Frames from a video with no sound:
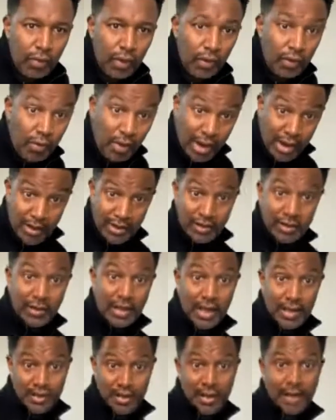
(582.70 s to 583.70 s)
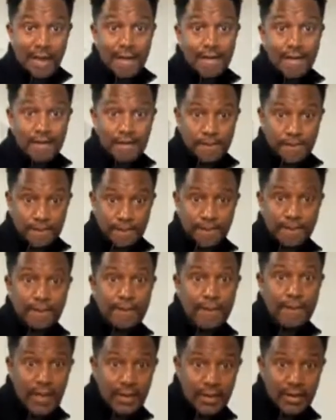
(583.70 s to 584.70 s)
Right? You like that?
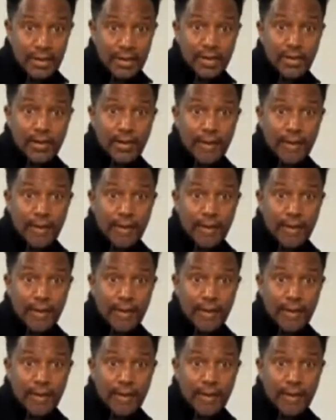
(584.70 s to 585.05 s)
Like that?